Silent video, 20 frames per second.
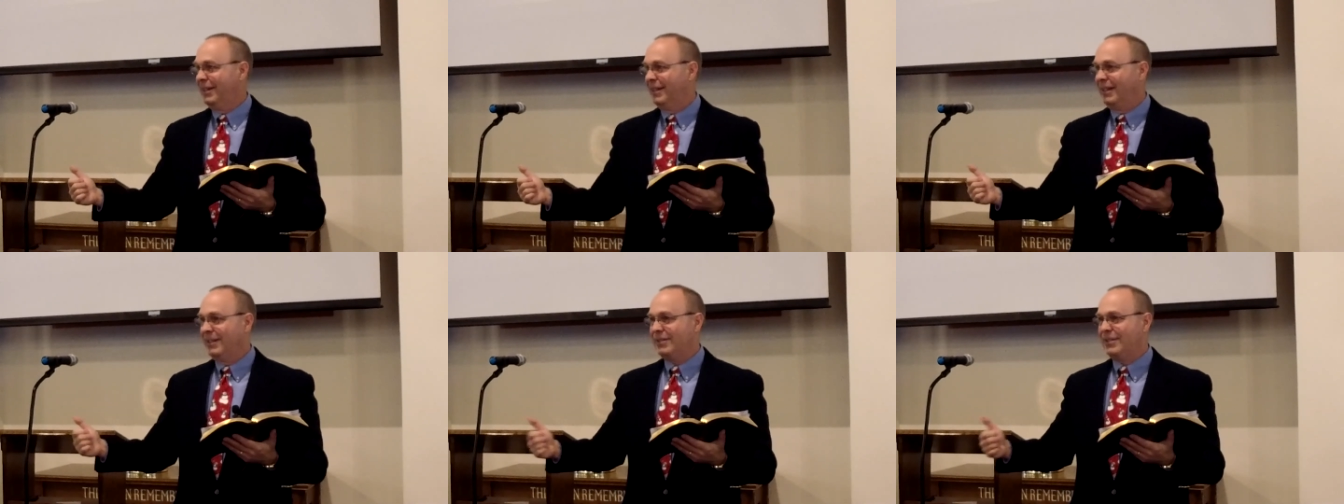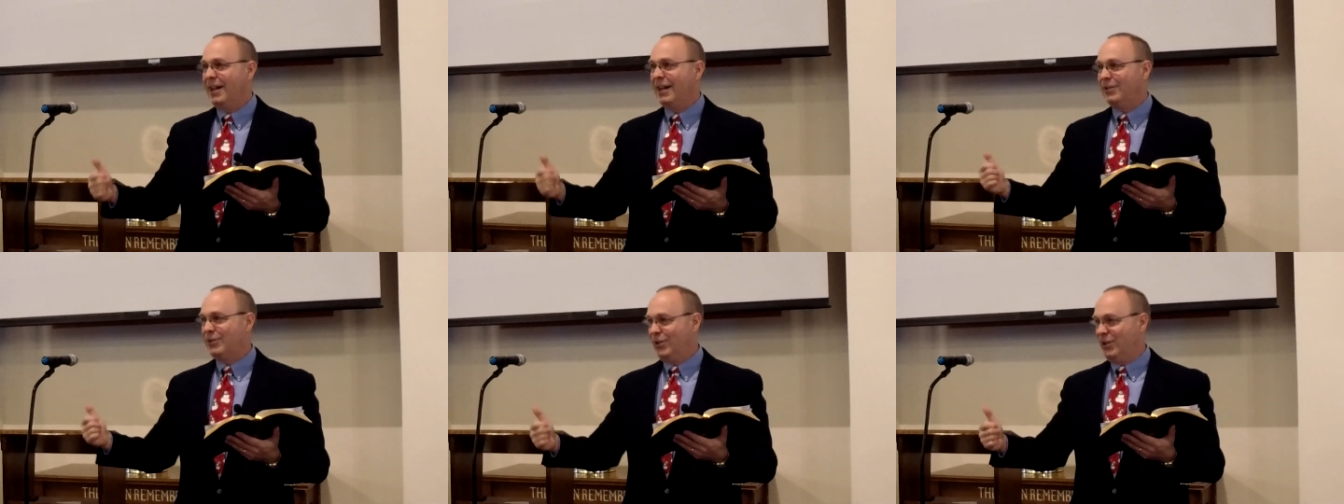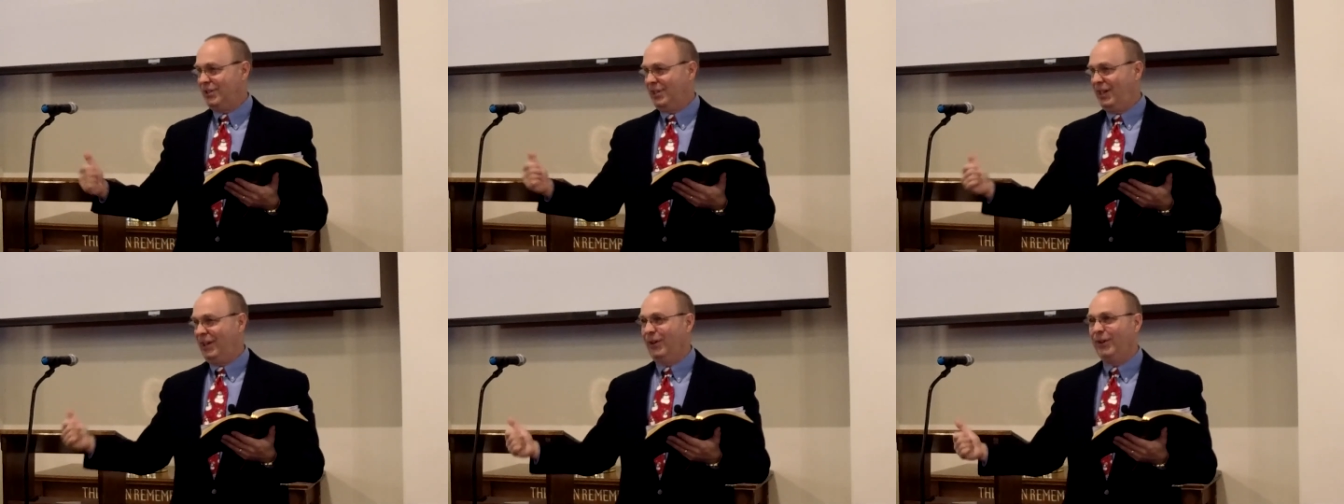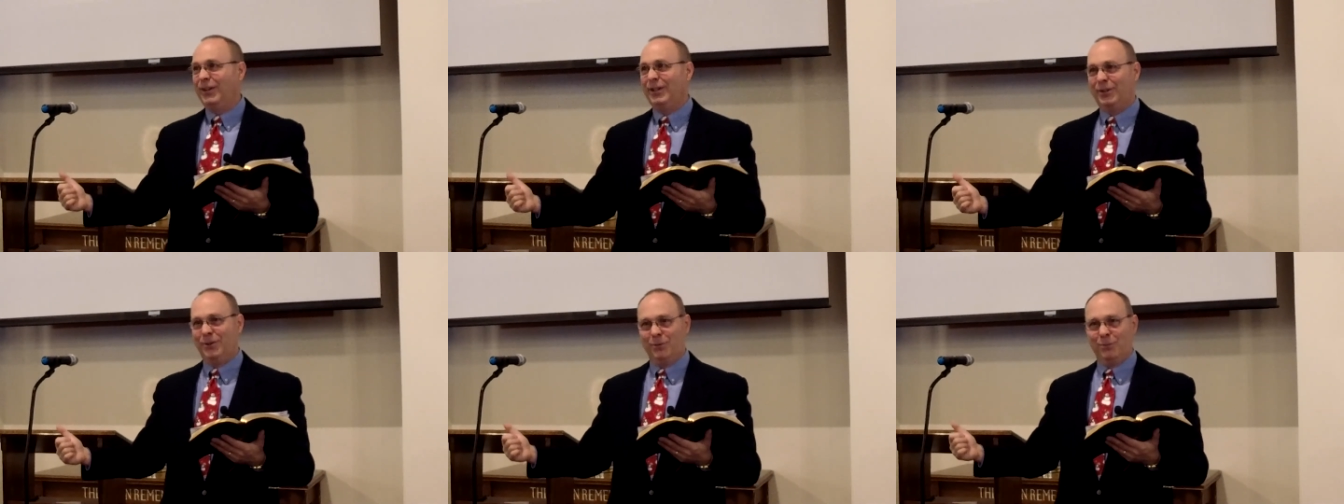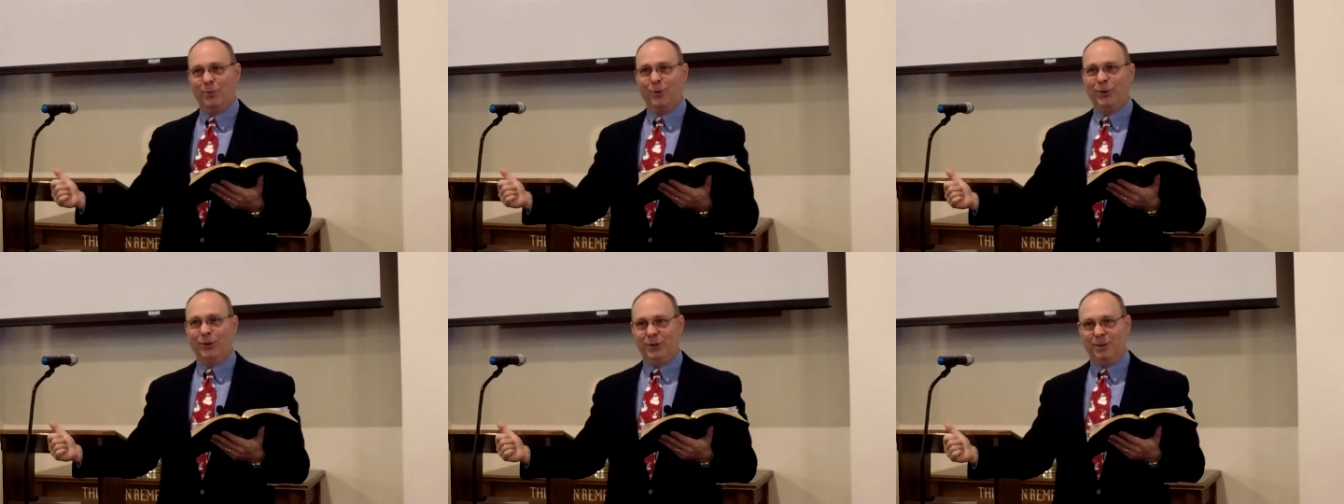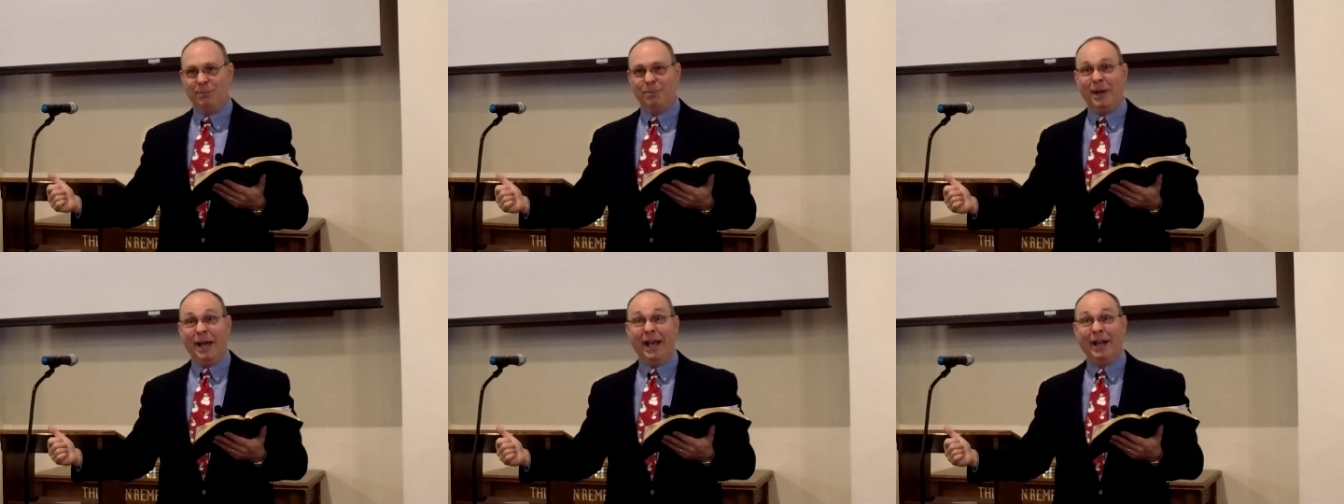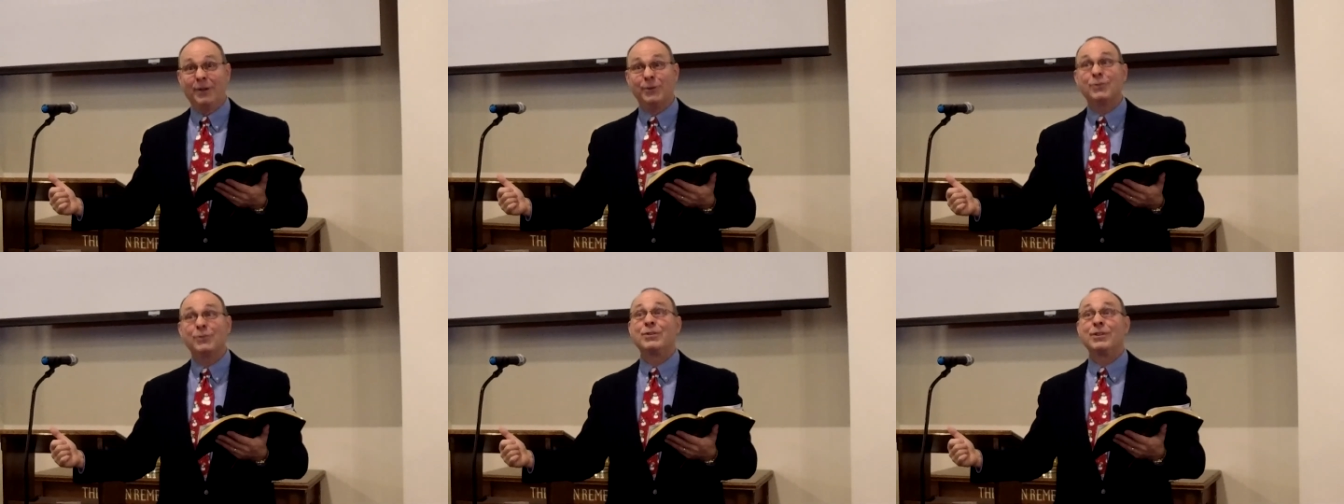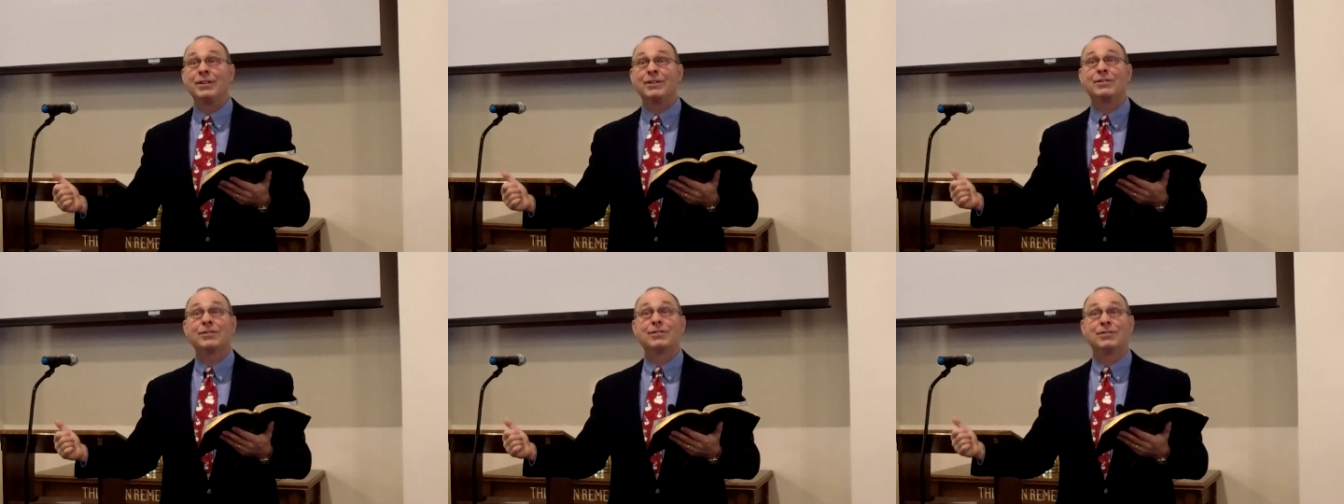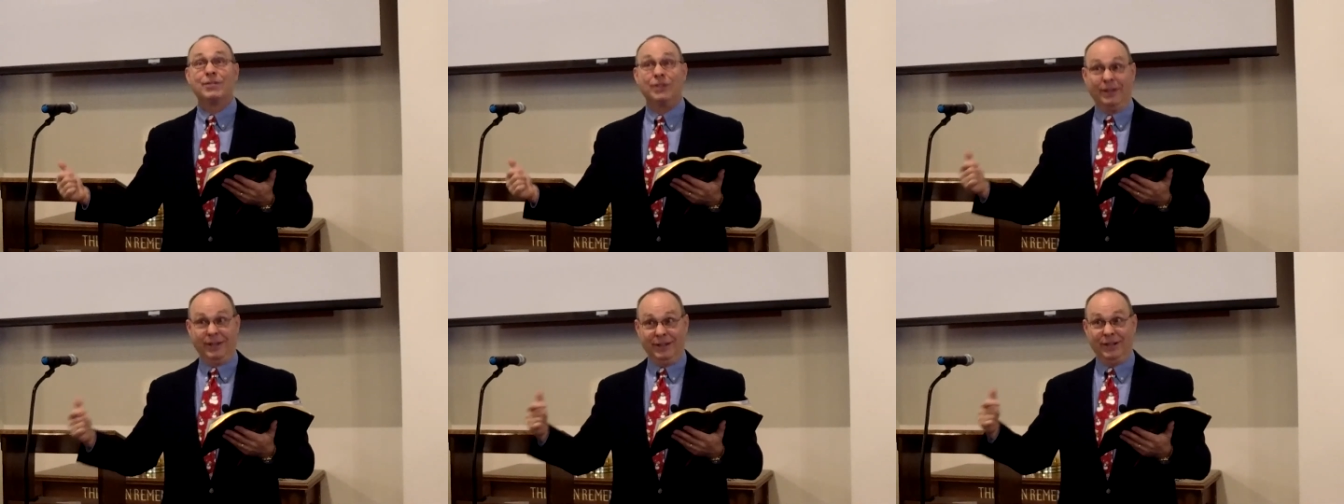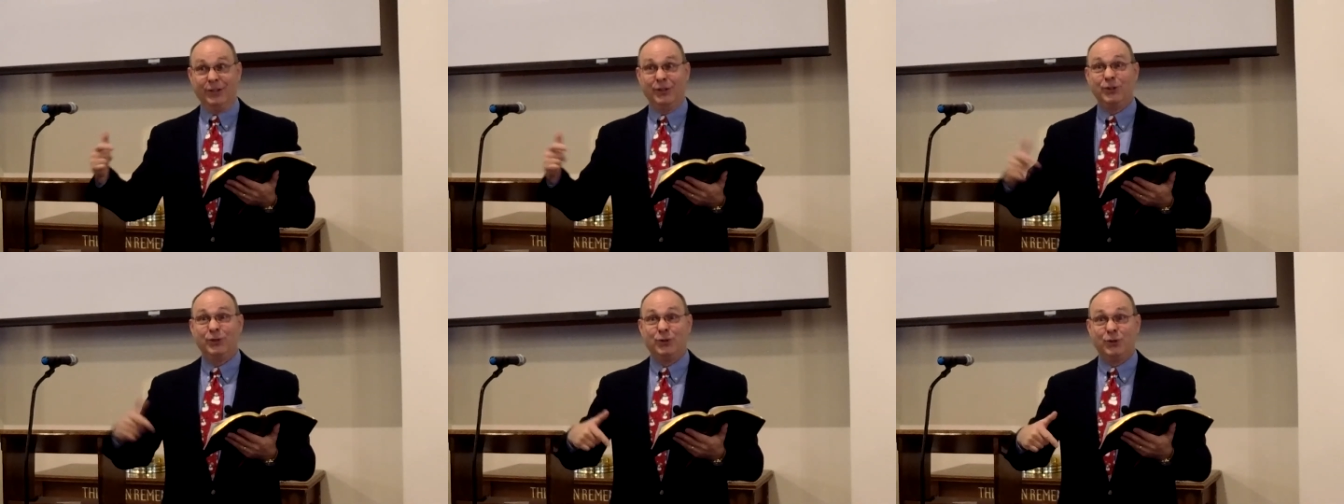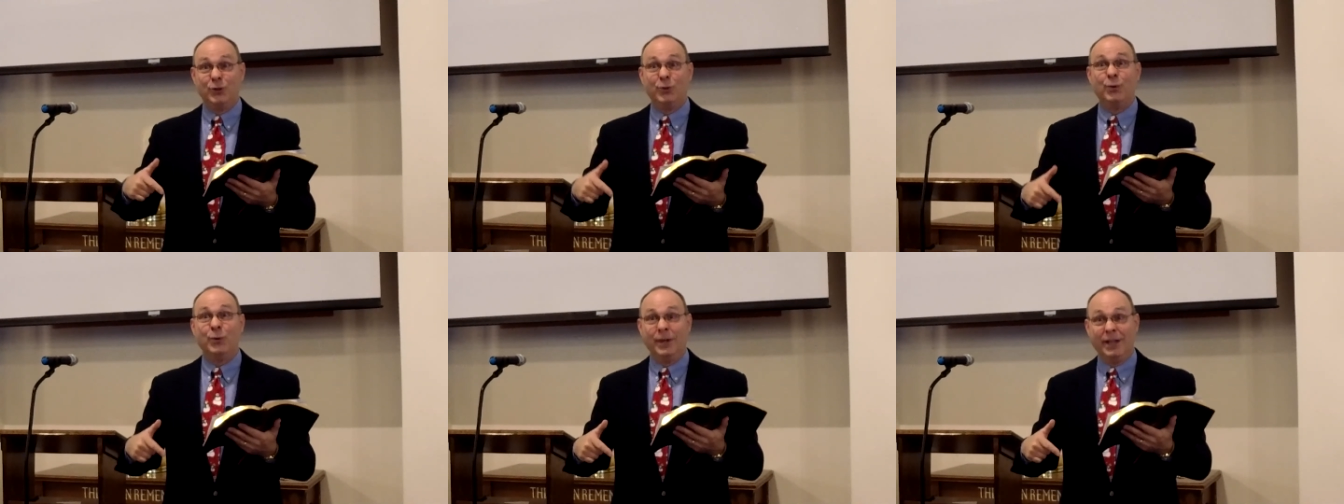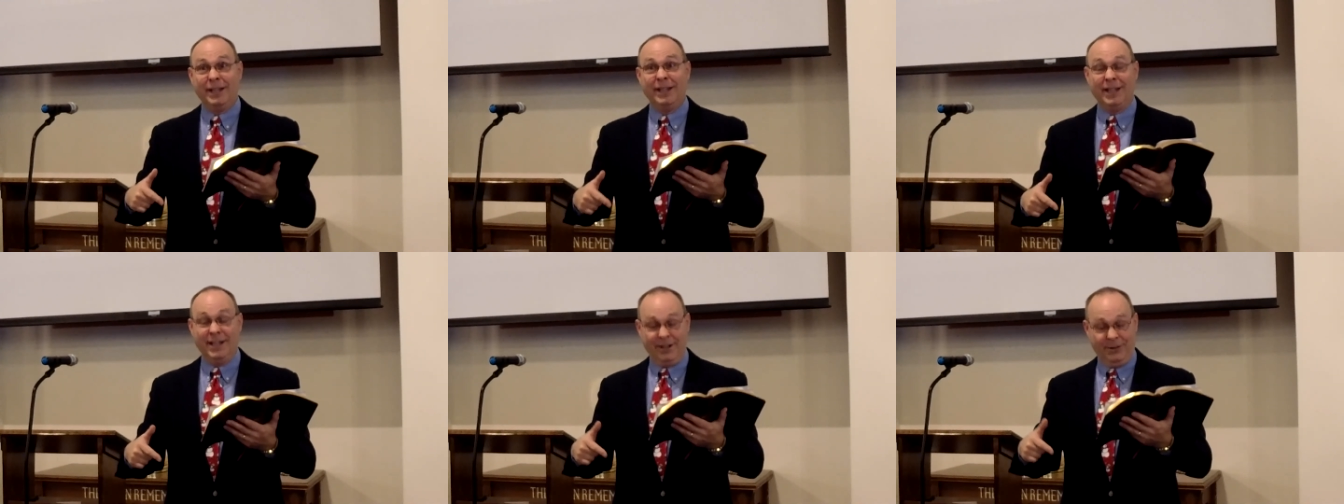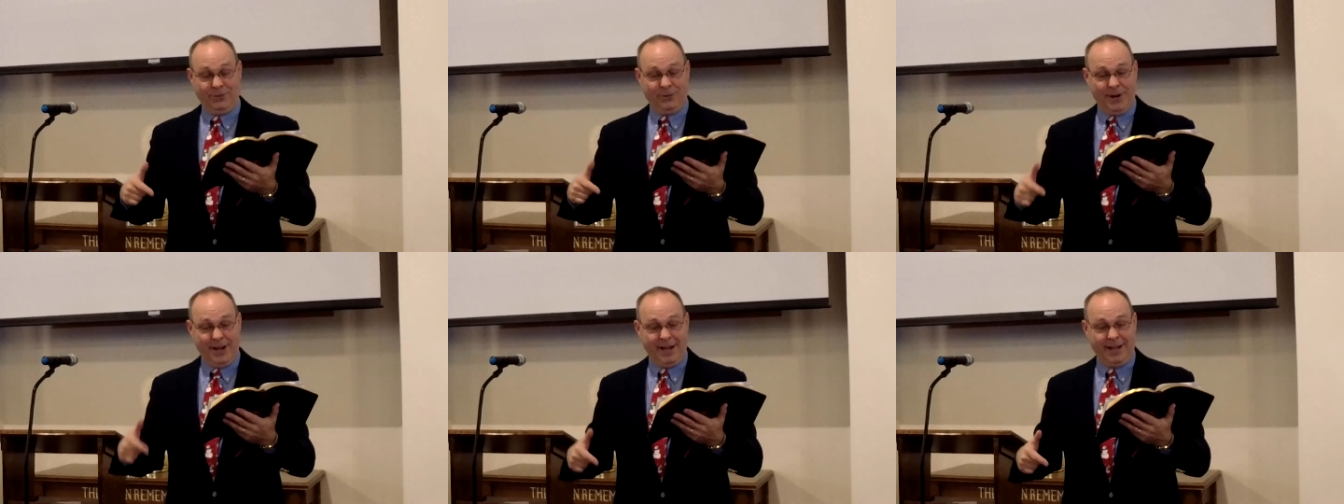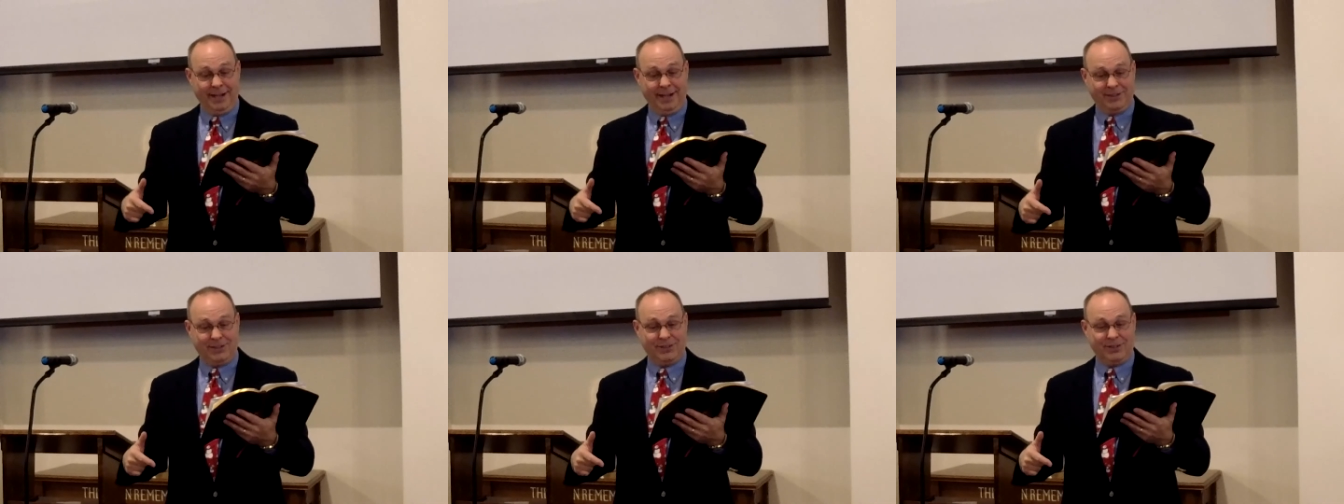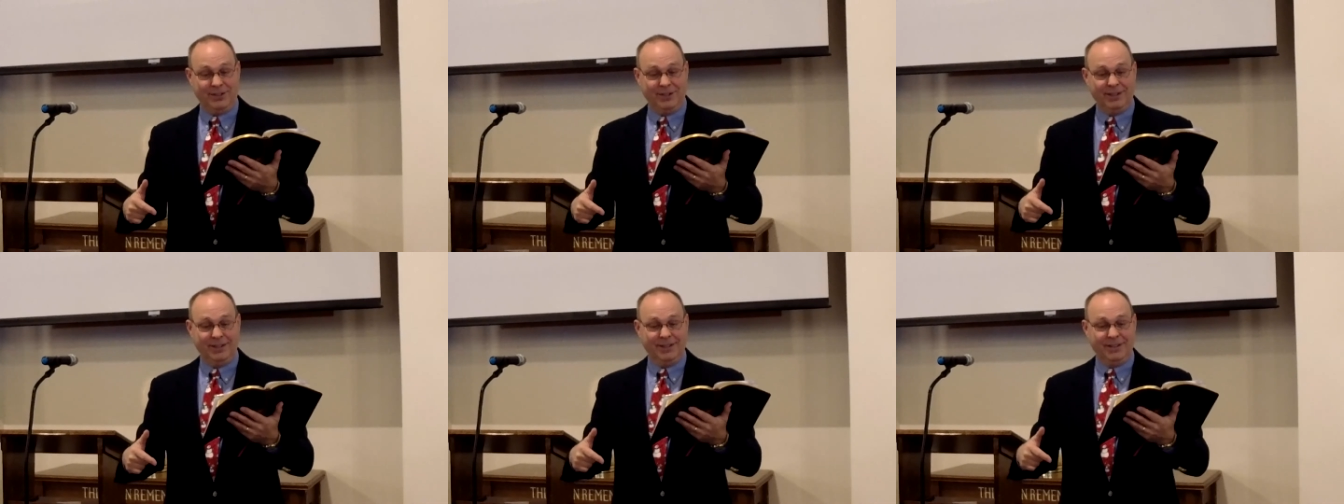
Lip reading: it's not just hearing the word that matters, it's doing it, right?